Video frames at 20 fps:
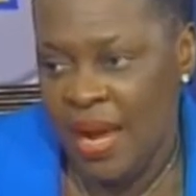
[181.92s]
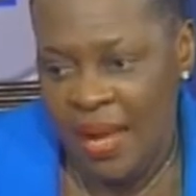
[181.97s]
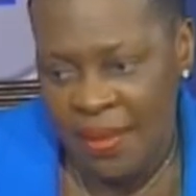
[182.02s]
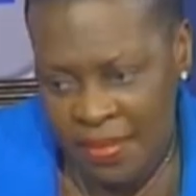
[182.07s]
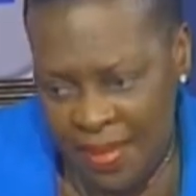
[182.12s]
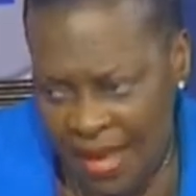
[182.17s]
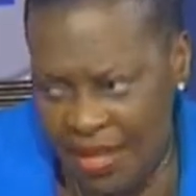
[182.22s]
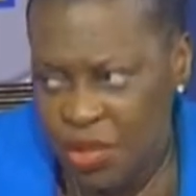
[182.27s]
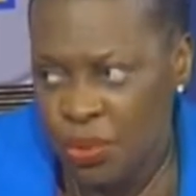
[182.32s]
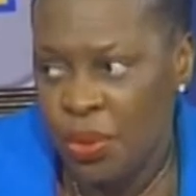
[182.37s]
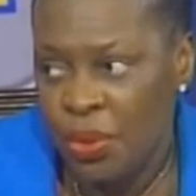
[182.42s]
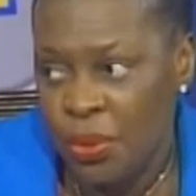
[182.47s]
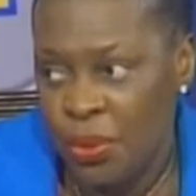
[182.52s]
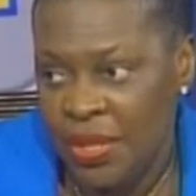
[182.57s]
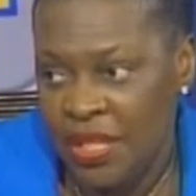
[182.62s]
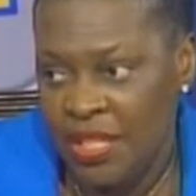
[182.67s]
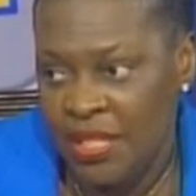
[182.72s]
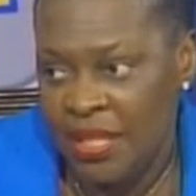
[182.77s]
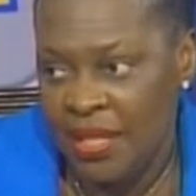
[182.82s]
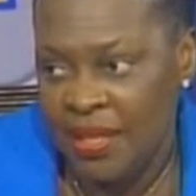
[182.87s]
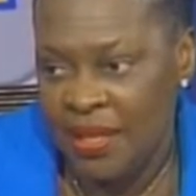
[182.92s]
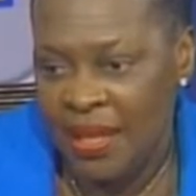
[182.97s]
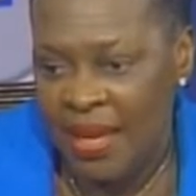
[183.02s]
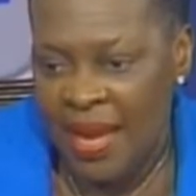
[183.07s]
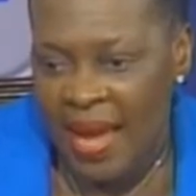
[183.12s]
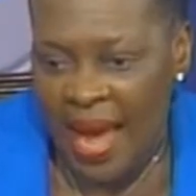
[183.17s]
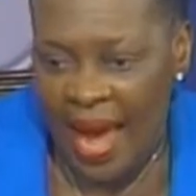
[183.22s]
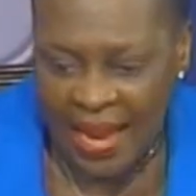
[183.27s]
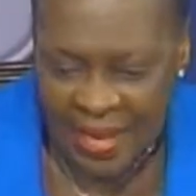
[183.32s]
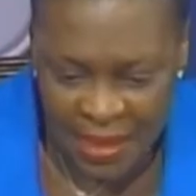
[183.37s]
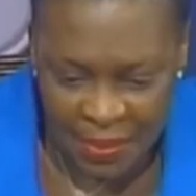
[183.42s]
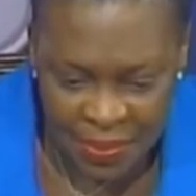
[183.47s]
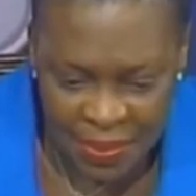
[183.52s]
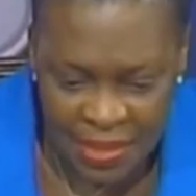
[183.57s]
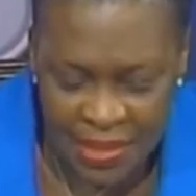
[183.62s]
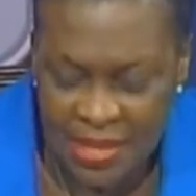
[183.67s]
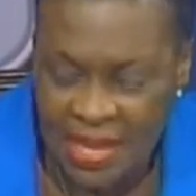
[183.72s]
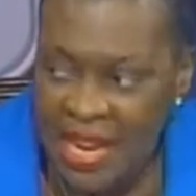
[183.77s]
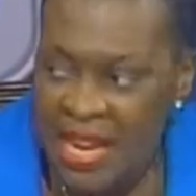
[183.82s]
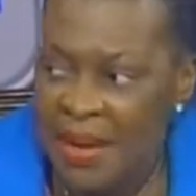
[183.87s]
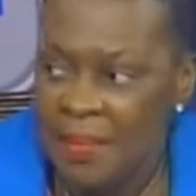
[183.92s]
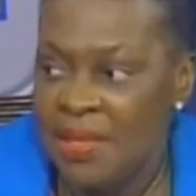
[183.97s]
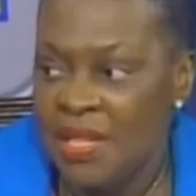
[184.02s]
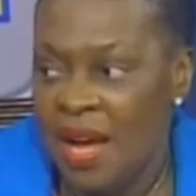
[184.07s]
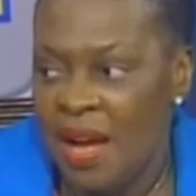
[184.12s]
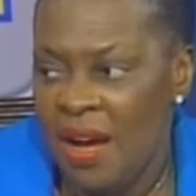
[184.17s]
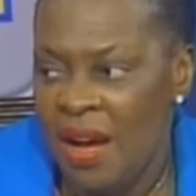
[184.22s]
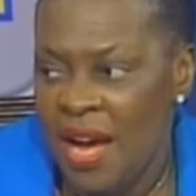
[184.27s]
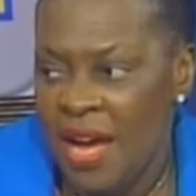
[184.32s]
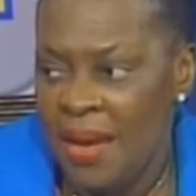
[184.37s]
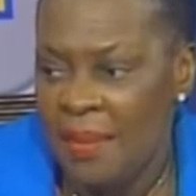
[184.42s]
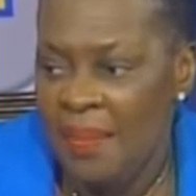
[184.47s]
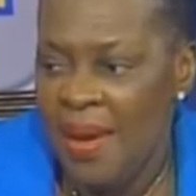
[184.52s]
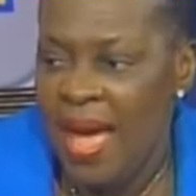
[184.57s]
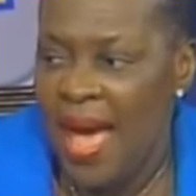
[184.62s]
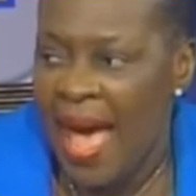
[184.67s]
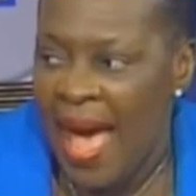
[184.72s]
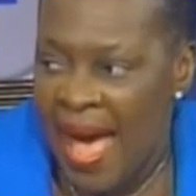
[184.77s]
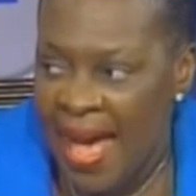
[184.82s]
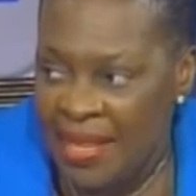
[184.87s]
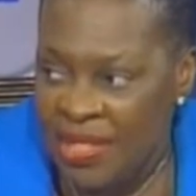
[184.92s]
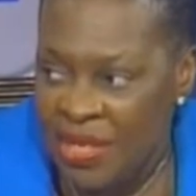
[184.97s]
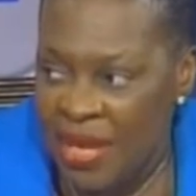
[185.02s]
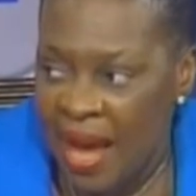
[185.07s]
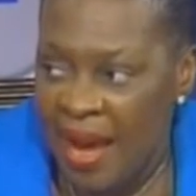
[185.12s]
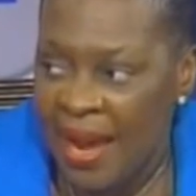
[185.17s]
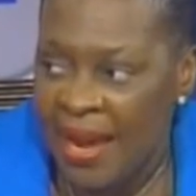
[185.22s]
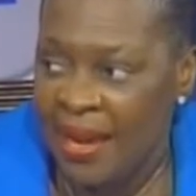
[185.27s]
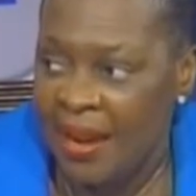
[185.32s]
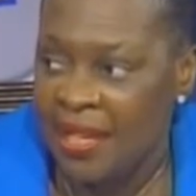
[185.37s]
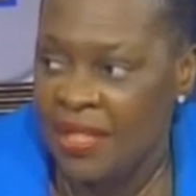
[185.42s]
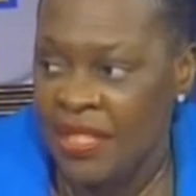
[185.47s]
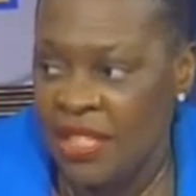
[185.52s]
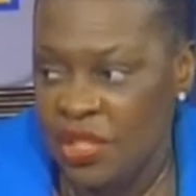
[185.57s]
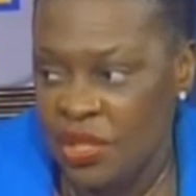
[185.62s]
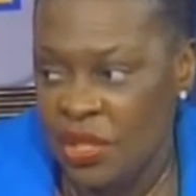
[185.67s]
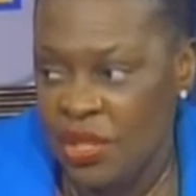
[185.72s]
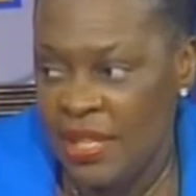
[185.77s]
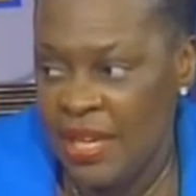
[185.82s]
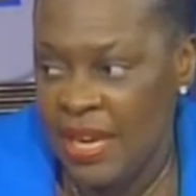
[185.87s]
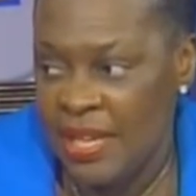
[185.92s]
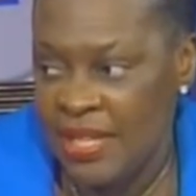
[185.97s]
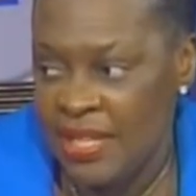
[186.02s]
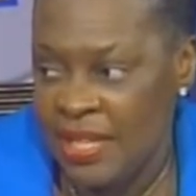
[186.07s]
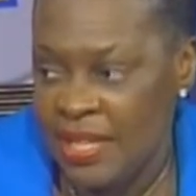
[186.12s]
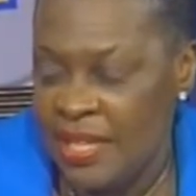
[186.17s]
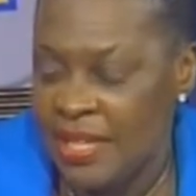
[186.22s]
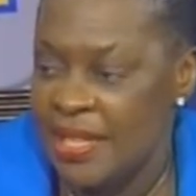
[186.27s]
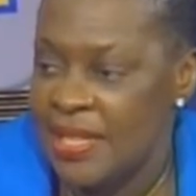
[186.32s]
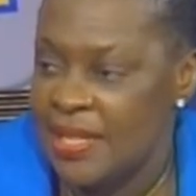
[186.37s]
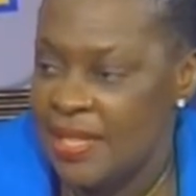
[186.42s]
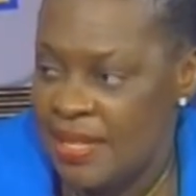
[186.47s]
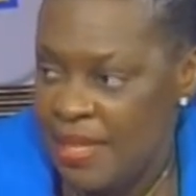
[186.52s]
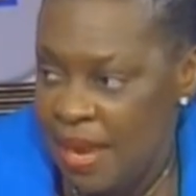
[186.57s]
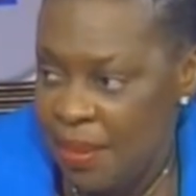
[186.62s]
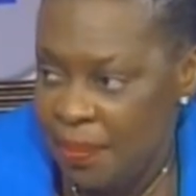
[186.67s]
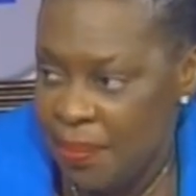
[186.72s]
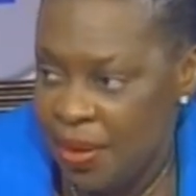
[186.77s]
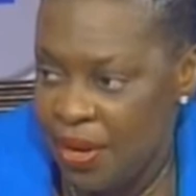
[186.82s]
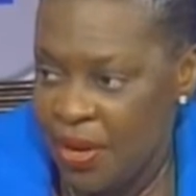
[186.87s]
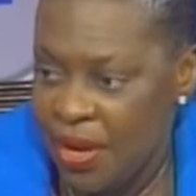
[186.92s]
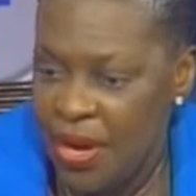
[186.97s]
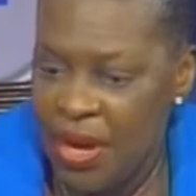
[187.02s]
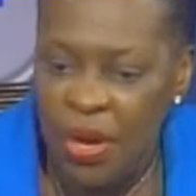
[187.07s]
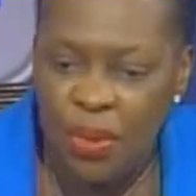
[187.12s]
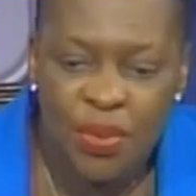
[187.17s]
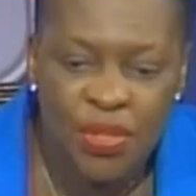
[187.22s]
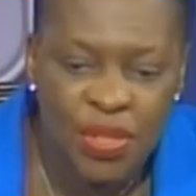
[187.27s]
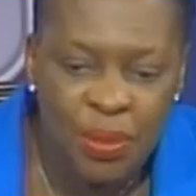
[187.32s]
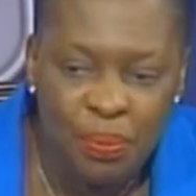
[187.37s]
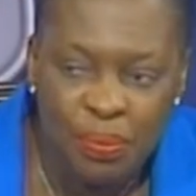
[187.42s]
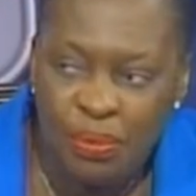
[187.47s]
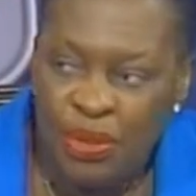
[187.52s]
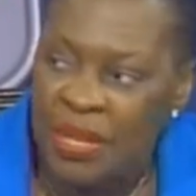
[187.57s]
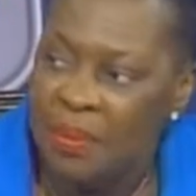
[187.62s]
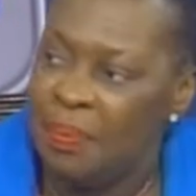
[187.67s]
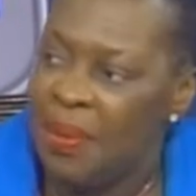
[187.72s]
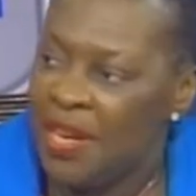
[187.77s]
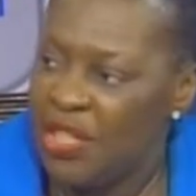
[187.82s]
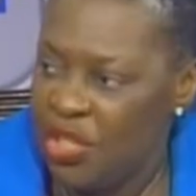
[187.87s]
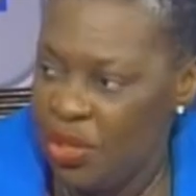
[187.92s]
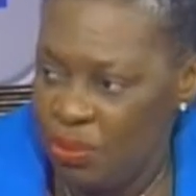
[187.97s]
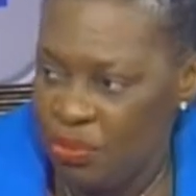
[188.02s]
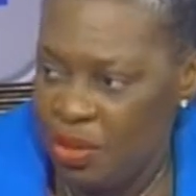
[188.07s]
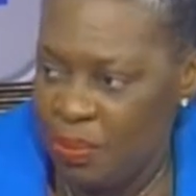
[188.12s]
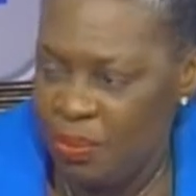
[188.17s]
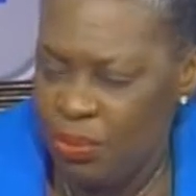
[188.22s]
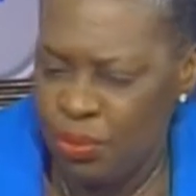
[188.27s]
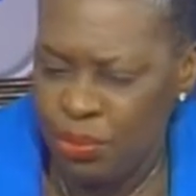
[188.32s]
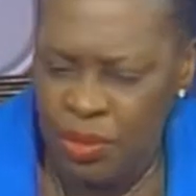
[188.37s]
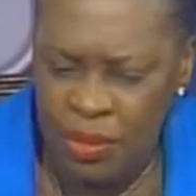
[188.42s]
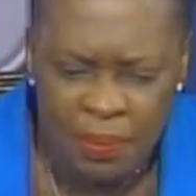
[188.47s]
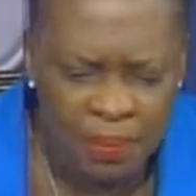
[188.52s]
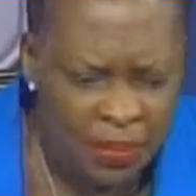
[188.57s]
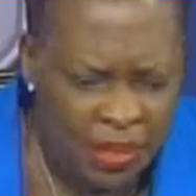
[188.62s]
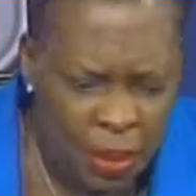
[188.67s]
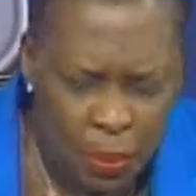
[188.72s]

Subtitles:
And that's what we did. And at the same time, as I articulated in December with the pre-budget report,